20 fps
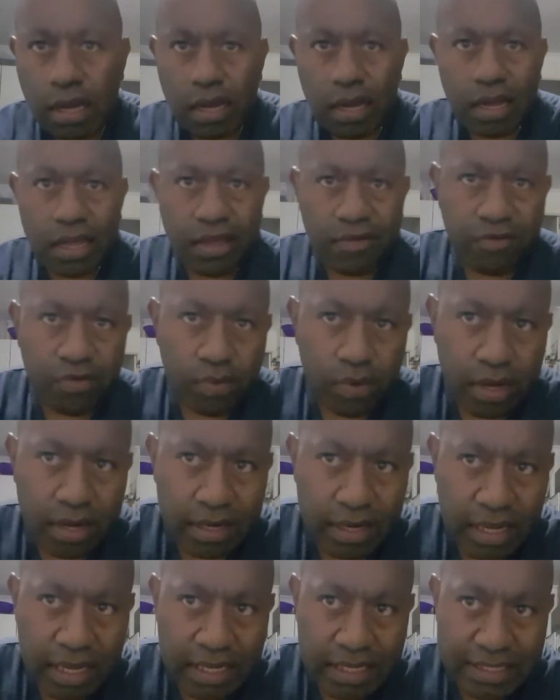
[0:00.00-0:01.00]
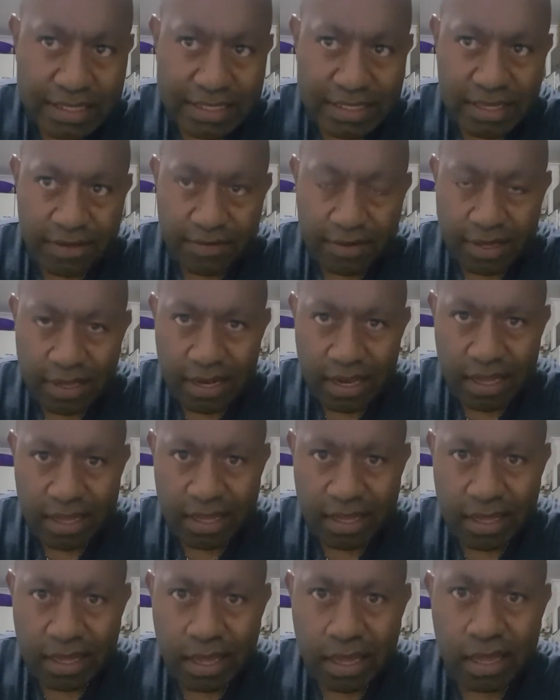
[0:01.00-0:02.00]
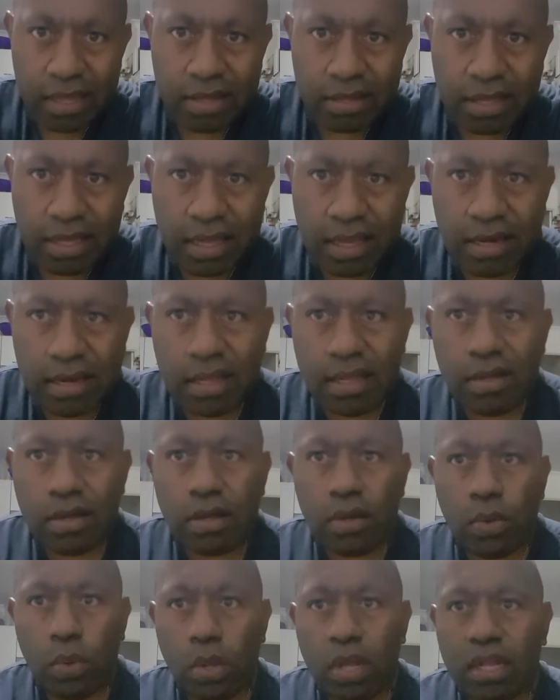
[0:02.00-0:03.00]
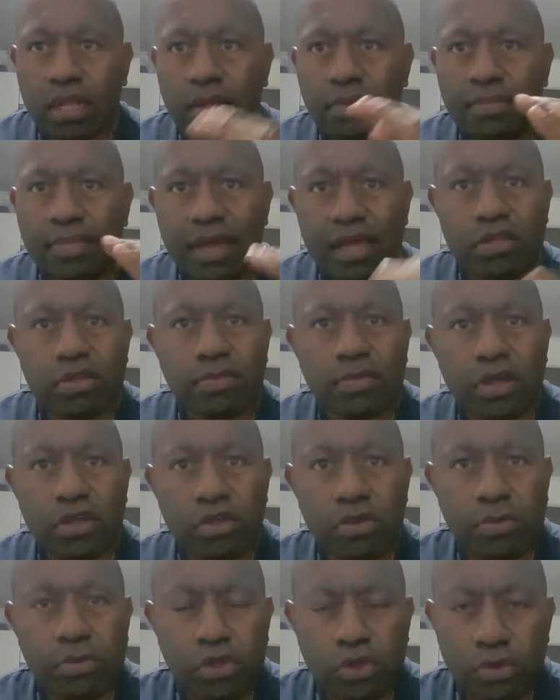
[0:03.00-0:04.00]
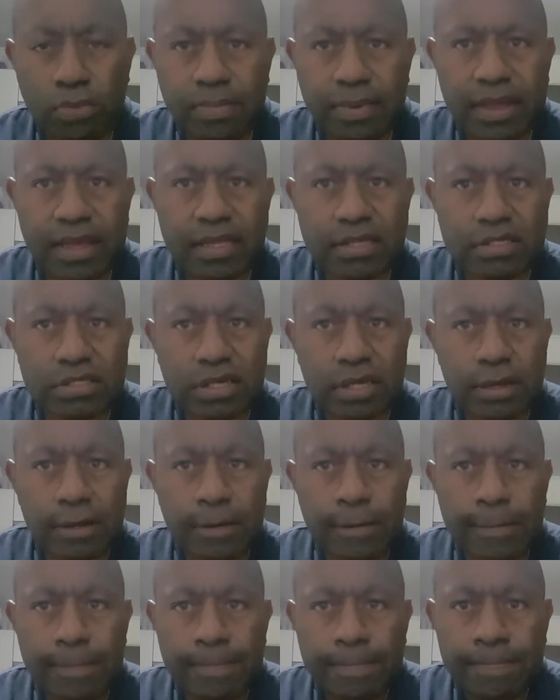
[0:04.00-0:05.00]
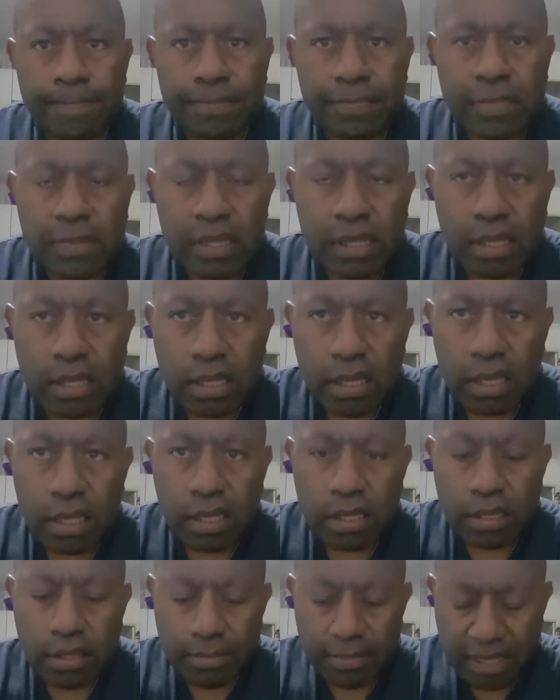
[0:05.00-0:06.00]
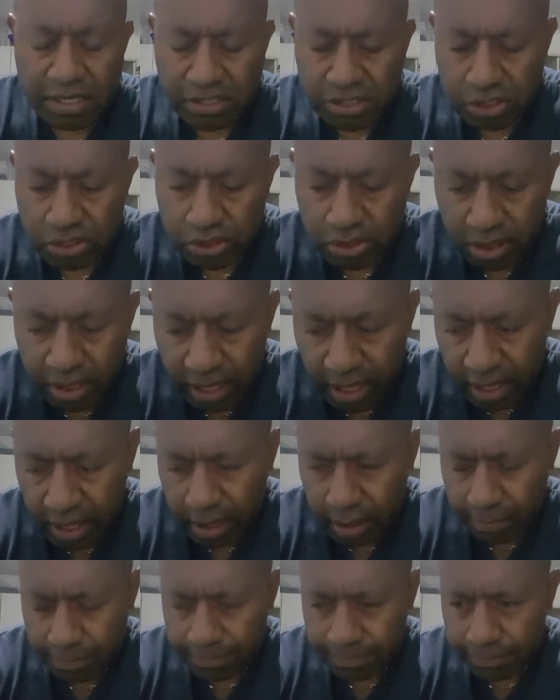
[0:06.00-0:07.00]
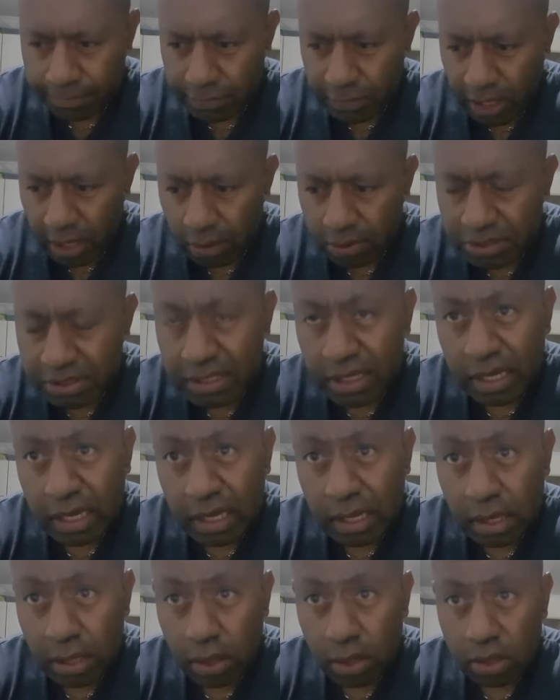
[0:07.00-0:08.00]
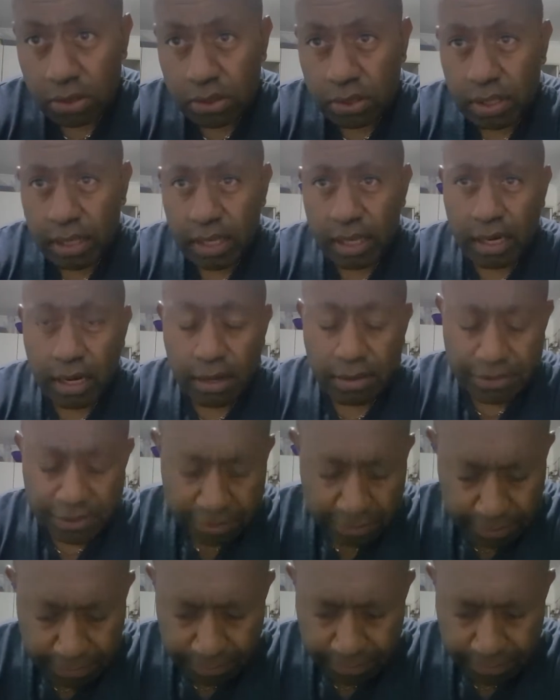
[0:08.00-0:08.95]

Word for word: Hi everyone, Steven Kilage here again. Welcome back to my YouTube page. The message today, I was thinking a lot today and I was